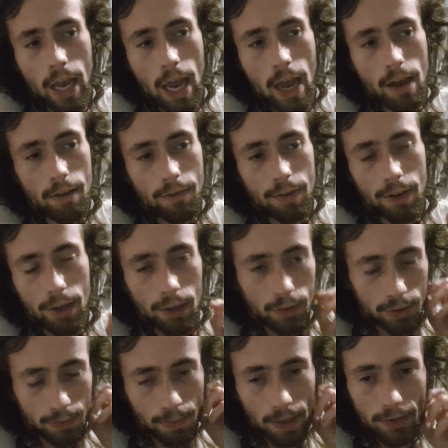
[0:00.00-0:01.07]
Everything
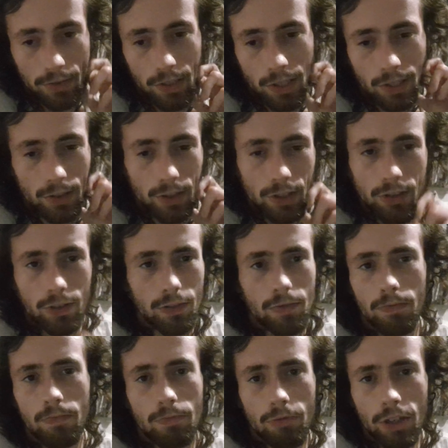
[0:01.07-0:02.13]
else, maths and English,
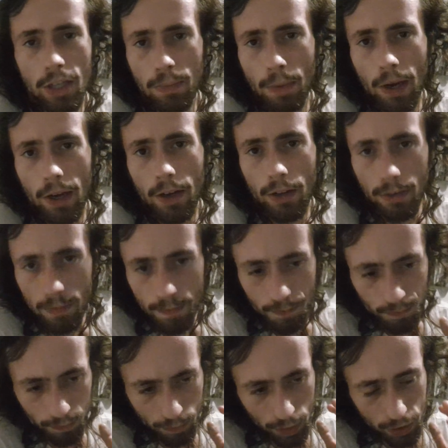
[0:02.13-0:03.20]
doesn't really matter.
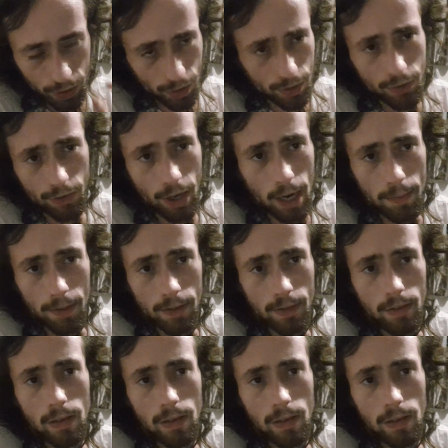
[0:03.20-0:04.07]
It's just drama.